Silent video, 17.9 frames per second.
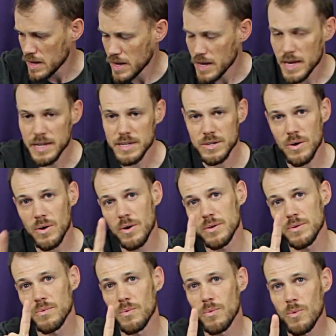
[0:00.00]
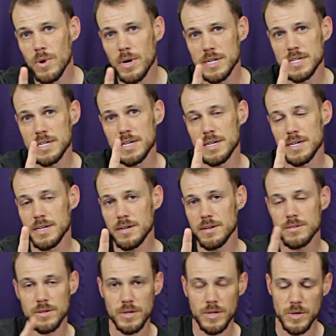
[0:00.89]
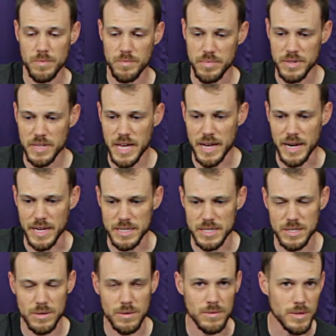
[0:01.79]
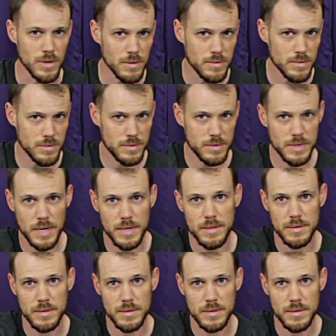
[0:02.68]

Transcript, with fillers: and on one other planet, so don't try